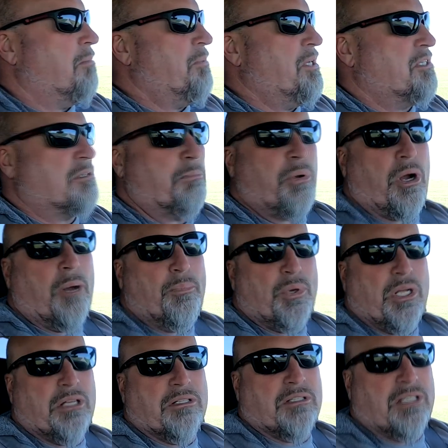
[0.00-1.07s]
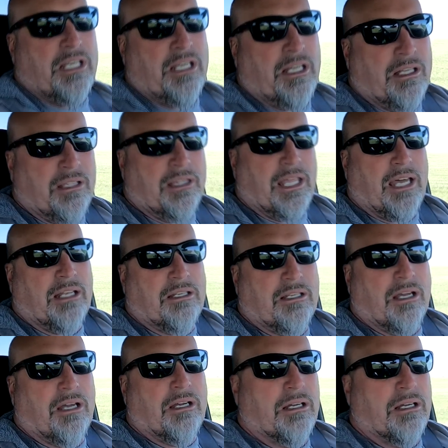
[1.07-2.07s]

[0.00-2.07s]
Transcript: piece of property in Xenia that